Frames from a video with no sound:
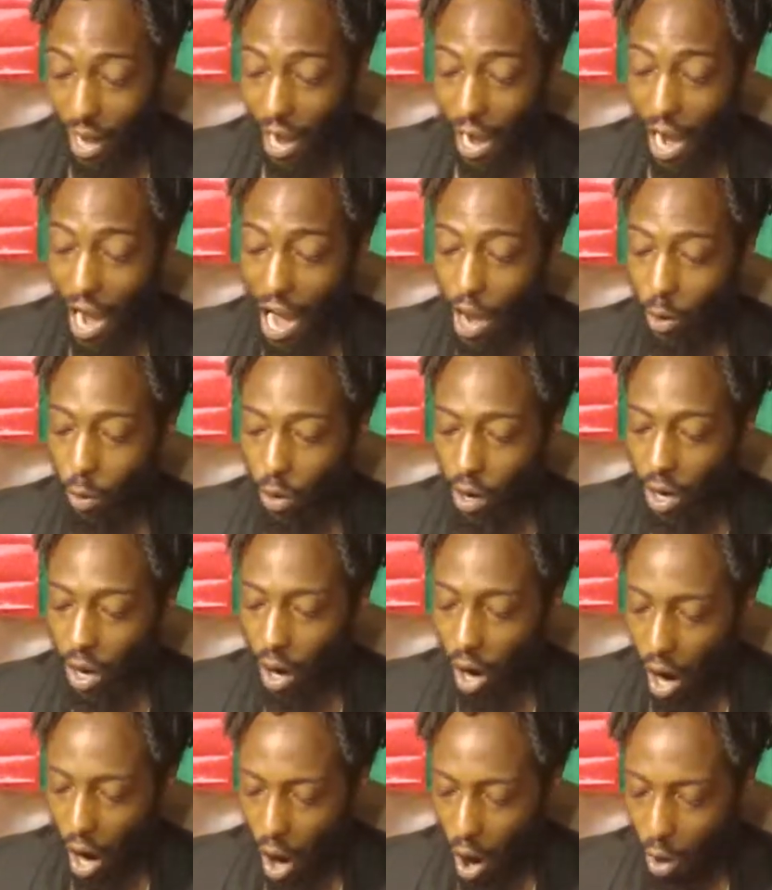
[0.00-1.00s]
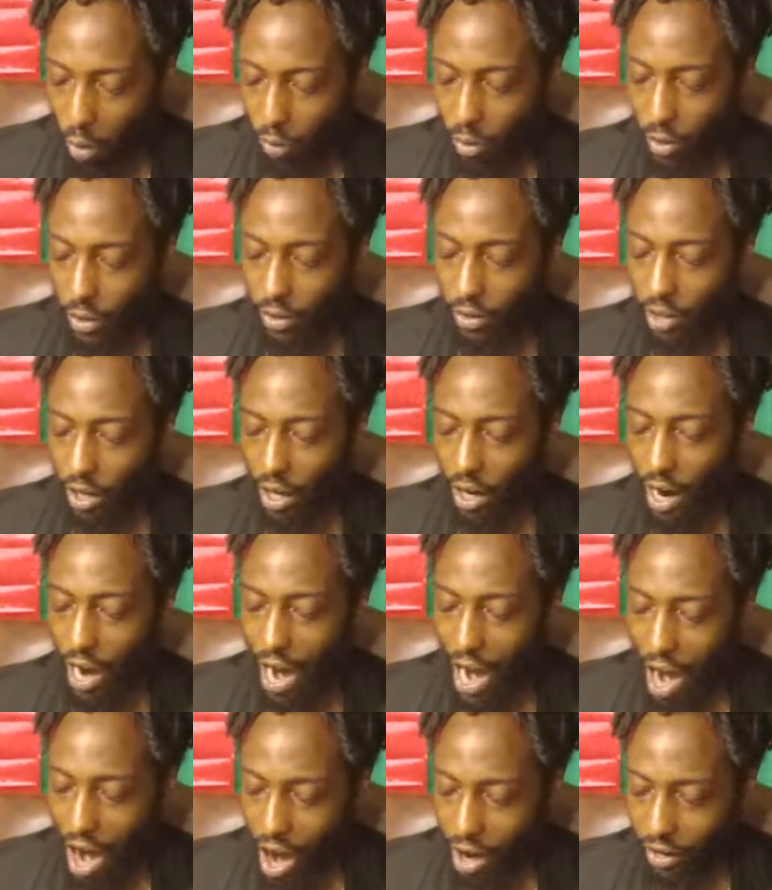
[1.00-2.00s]
I will halt the
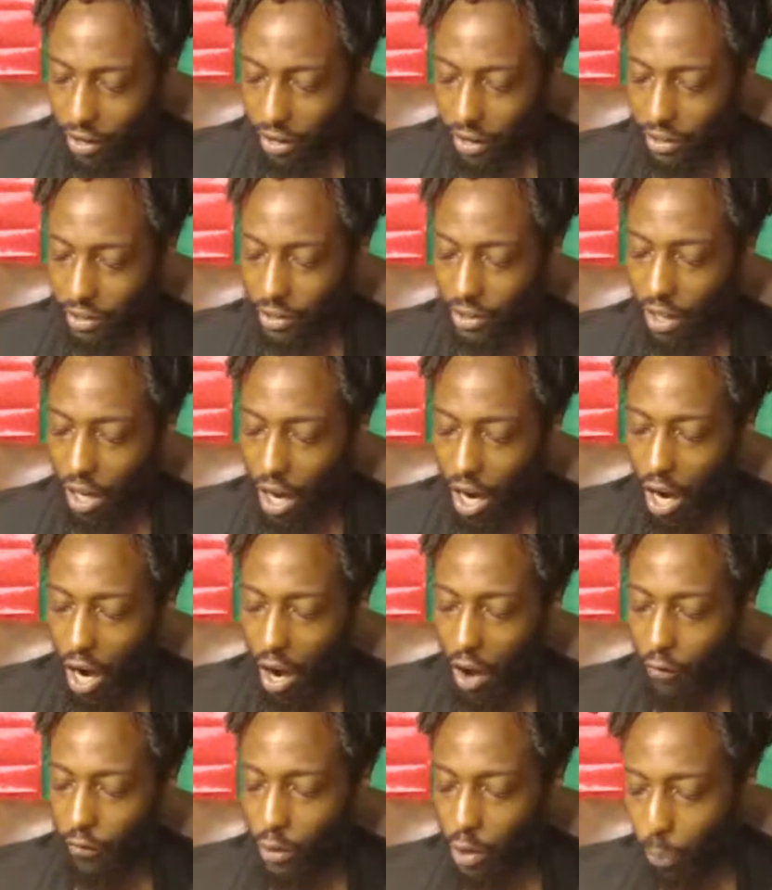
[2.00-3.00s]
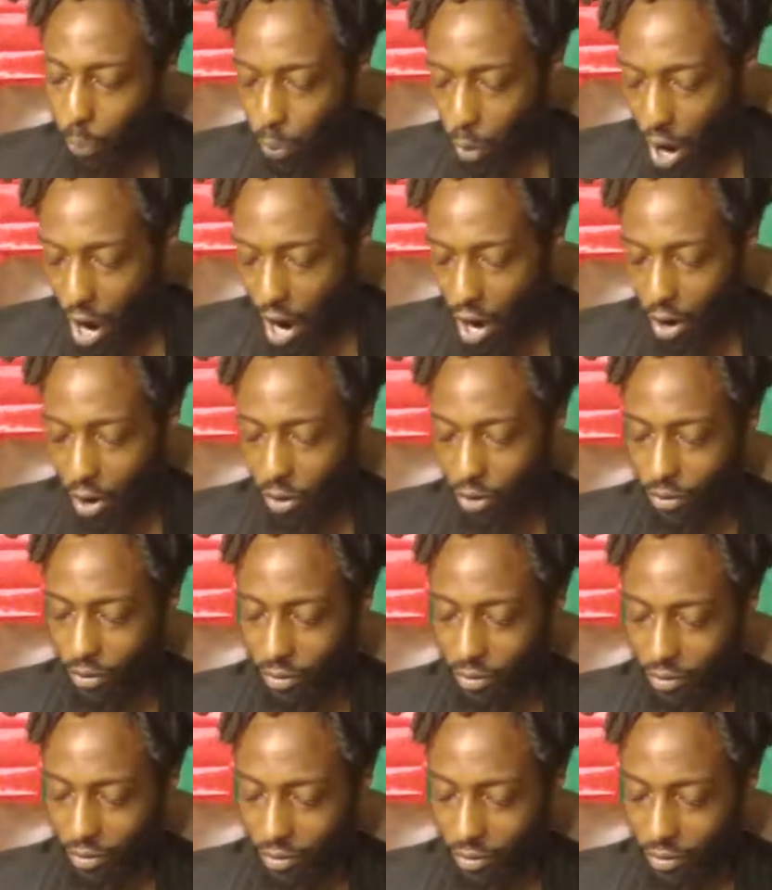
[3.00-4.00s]
arrogance of the proud.
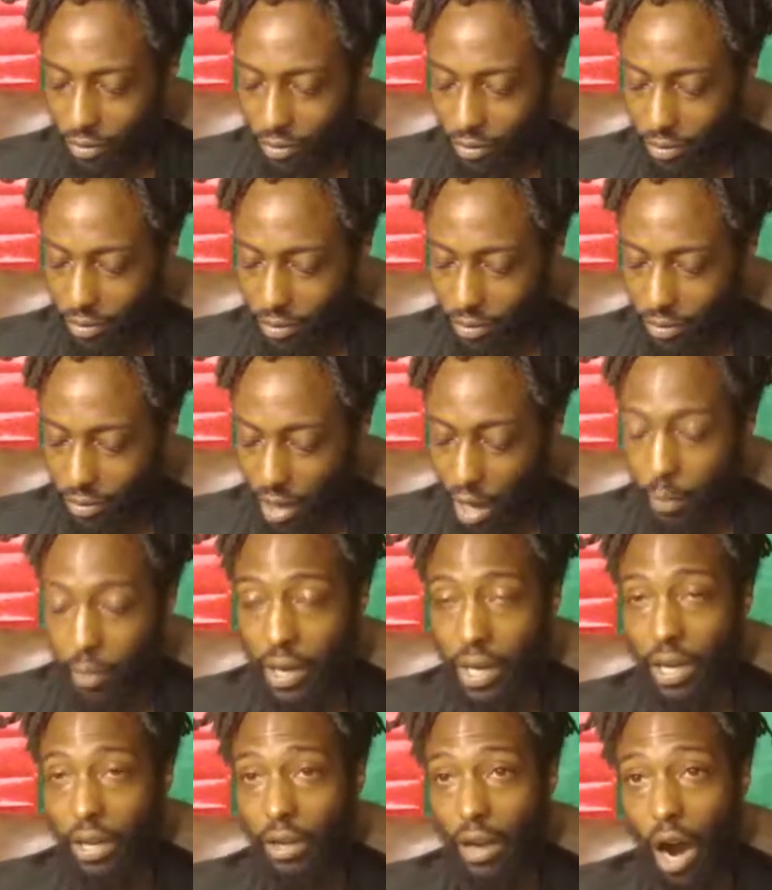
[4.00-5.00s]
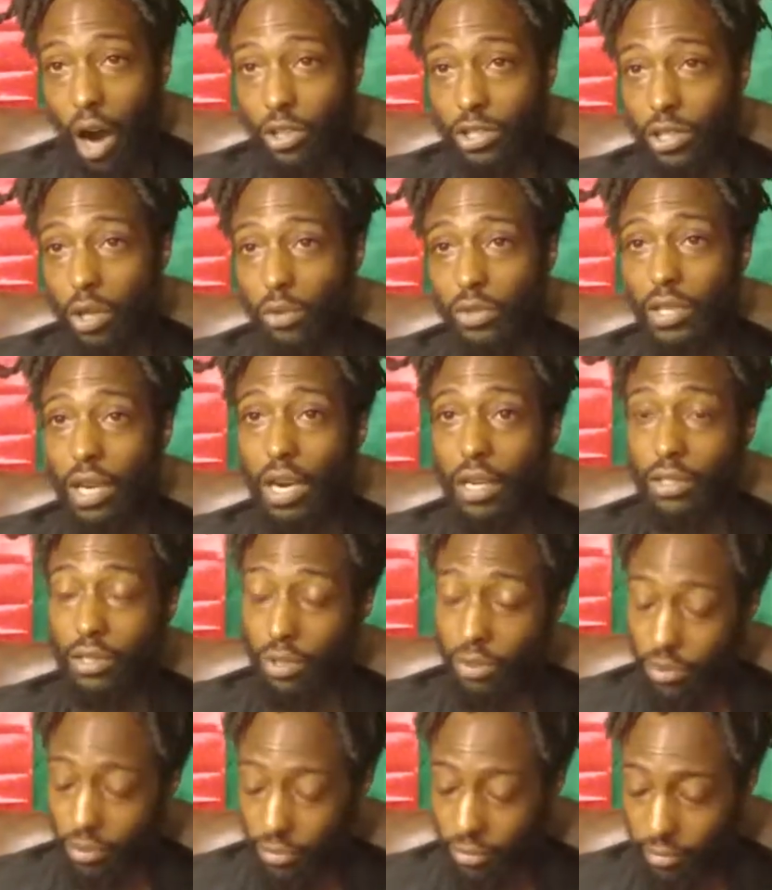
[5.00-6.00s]
That means also taunt
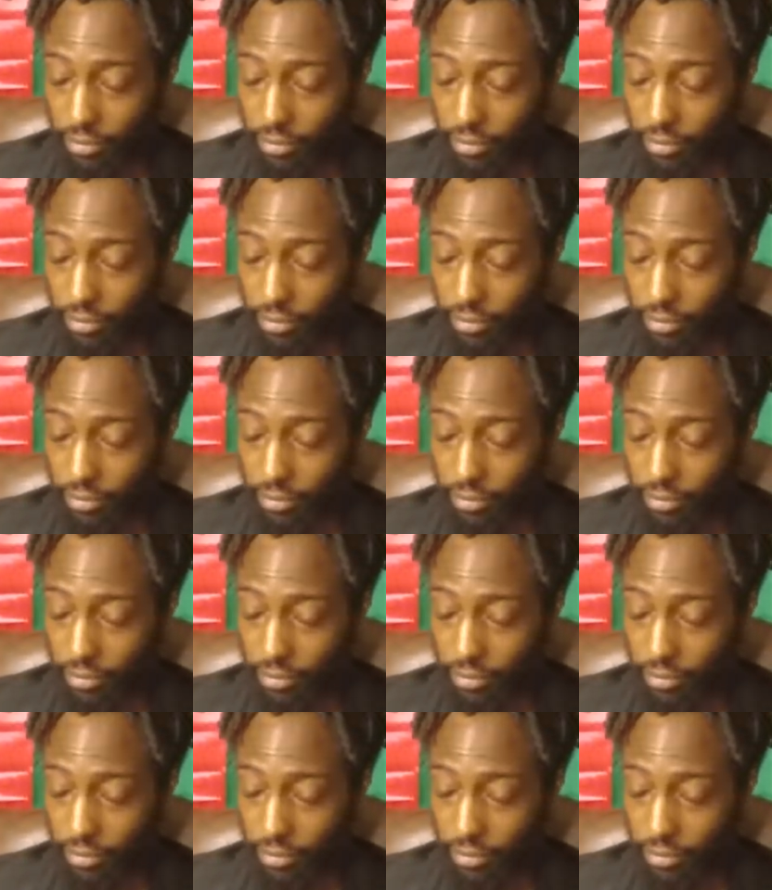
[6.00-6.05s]
too.